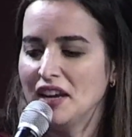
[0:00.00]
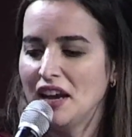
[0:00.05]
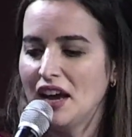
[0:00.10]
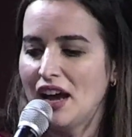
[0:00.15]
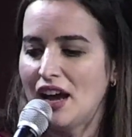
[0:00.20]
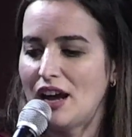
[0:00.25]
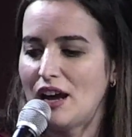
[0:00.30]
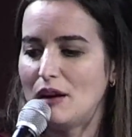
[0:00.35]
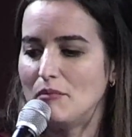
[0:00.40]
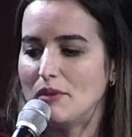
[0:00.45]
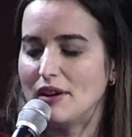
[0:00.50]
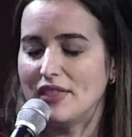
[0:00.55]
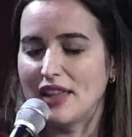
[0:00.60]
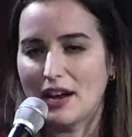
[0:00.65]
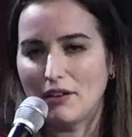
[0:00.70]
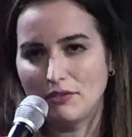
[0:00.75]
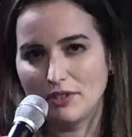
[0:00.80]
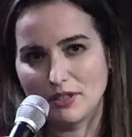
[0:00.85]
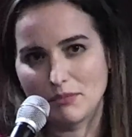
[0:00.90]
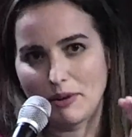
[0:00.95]
And
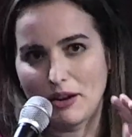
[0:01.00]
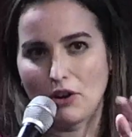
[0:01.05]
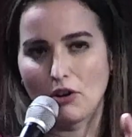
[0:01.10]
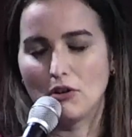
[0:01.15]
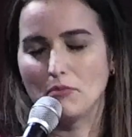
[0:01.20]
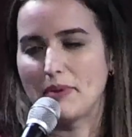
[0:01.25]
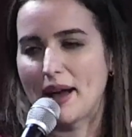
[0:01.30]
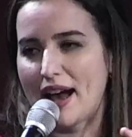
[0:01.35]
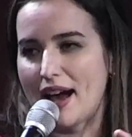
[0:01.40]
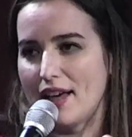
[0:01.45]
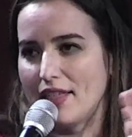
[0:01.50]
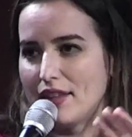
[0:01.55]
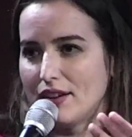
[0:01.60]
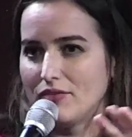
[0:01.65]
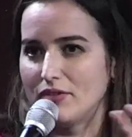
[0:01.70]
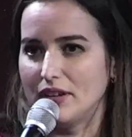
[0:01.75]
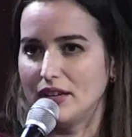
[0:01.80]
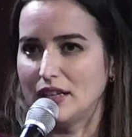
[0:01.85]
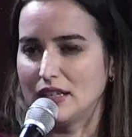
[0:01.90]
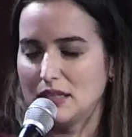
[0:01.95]
that was my whole path.
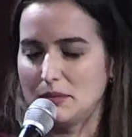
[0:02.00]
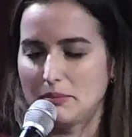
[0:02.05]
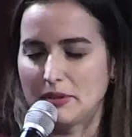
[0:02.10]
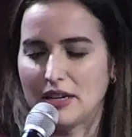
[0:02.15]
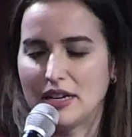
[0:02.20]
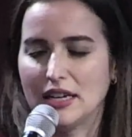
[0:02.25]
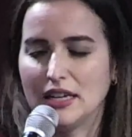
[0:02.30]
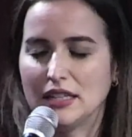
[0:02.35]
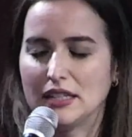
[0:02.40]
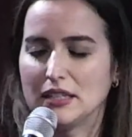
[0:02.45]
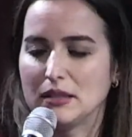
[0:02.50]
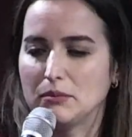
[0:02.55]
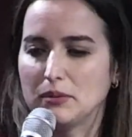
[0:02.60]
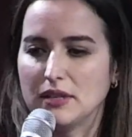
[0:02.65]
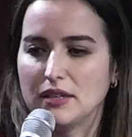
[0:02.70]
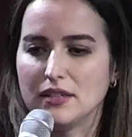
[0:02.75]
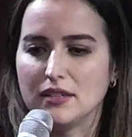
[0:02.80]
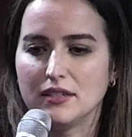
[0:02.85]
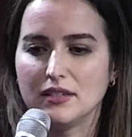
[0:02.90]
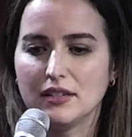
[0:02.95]
Every experience
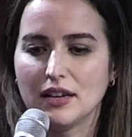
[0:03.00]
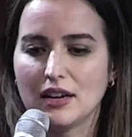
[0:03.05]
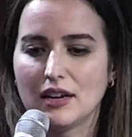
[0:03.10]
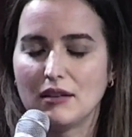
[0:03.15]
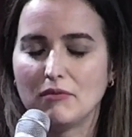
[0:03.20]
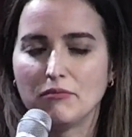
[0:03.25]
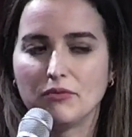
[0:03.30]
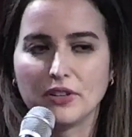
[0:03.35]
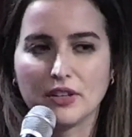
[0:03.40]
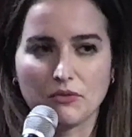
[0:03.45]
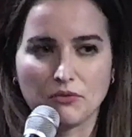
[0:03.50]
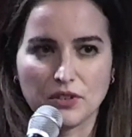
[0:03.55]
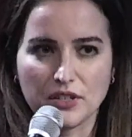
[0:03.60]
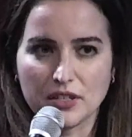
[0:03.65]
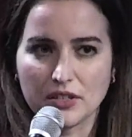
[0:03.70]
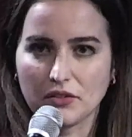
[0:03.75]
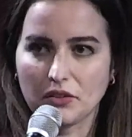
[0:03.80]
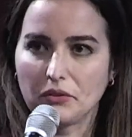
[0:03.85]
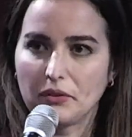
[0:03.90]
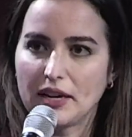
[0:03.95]
was for different
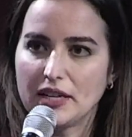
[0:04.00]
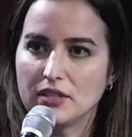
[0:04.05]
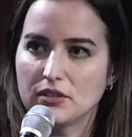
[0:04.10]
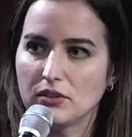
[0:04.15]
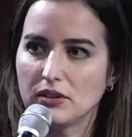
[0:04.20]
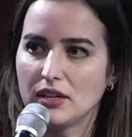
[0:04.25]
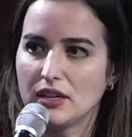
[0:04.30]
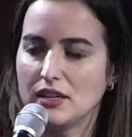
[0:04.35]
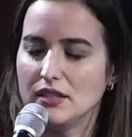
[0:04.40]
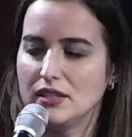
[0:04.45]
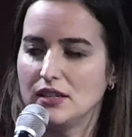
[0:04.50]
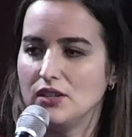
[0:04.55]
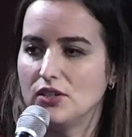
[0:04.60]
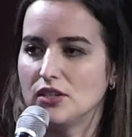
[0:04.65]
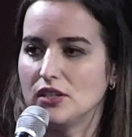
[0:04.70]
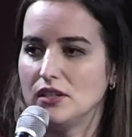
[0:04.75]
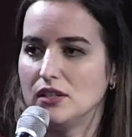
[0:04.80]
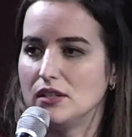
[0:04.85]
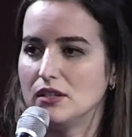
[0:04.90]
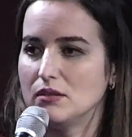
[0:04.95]
civil rights
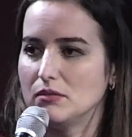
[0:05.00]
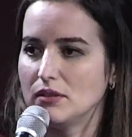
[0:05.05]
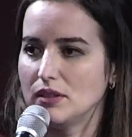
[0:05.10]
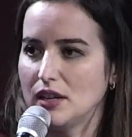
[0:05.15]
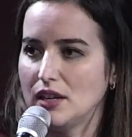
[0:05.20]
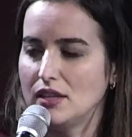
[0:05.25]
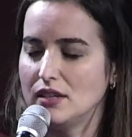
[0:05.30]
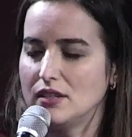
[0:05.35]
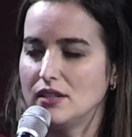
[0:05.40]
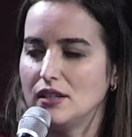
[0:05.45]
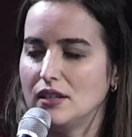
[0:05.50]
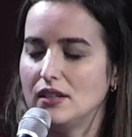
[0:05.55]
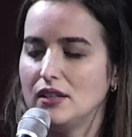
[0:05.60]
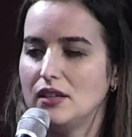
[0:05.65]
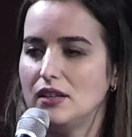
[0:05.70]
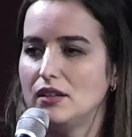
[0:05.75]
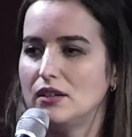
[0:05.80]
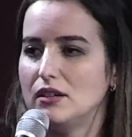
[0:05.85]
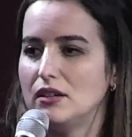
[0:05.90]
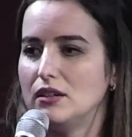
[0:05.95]
organizations with the
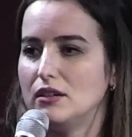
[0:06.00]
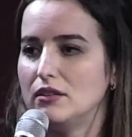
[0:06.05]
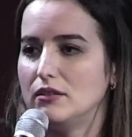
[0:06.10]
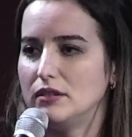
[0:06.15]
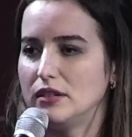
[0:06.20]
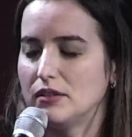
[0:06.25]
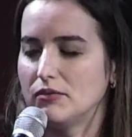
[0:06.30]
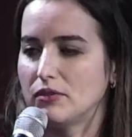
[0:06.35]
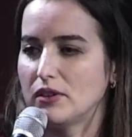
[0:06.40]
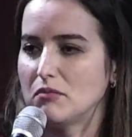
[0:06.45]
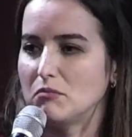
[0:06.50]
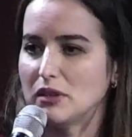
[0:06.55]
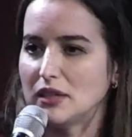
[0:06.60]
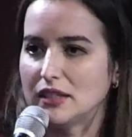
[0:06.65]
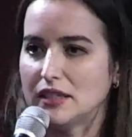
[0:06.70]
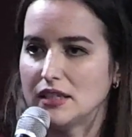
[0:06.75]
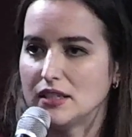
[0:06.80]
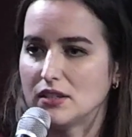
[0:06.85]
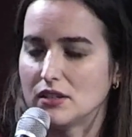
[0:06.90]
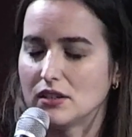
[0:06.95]
ACLU, different Middle
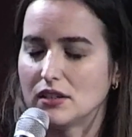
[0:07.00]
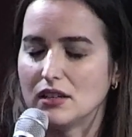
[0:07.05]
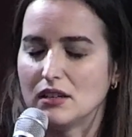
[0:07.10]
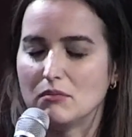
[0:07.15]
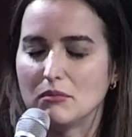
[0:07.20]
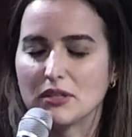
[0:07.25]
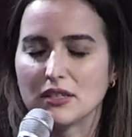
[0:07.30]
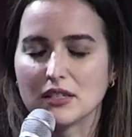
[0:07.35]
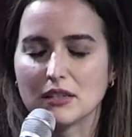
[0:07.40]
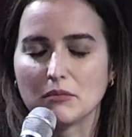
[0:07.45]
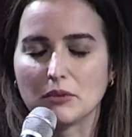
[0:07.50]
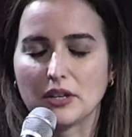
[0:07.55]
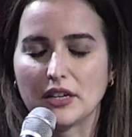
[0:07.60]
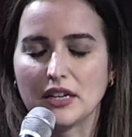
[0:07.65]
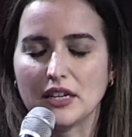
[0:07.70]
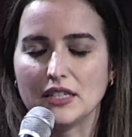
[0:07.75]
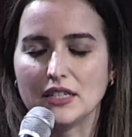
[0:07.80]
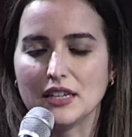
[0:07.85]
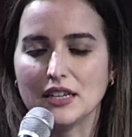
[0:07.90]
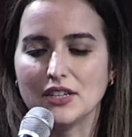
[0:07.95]
Eastern and Muslim
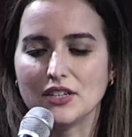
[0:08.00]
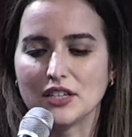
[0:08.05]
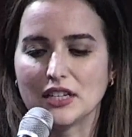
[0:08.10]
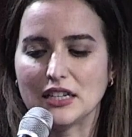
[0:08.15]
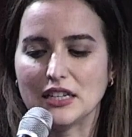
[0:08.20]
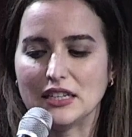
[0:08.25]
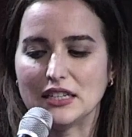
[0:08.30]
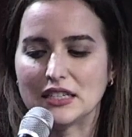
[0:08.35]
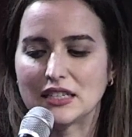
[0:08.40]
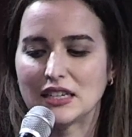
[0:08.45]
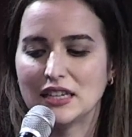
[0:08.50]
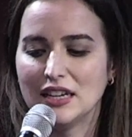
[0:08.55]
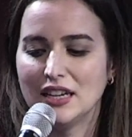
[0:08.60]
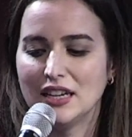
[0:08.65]
organizations.